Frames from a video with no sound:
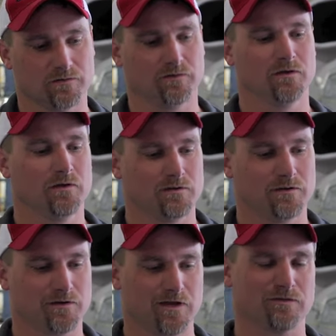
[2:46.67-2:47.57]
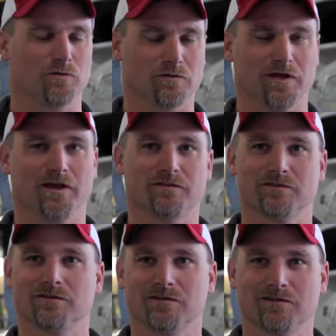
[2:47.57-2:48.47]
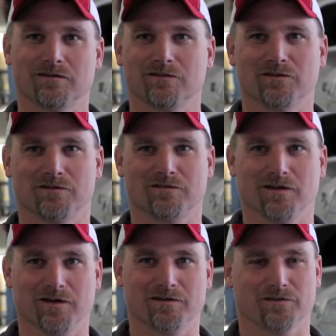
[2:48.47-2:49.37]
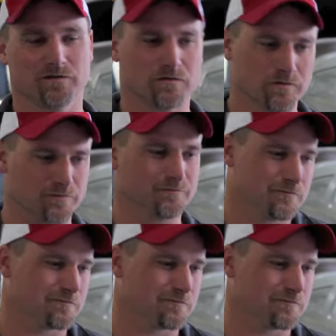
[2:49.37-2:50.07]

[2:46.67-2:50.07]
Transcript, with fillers: And then you got the old guys that uh, you know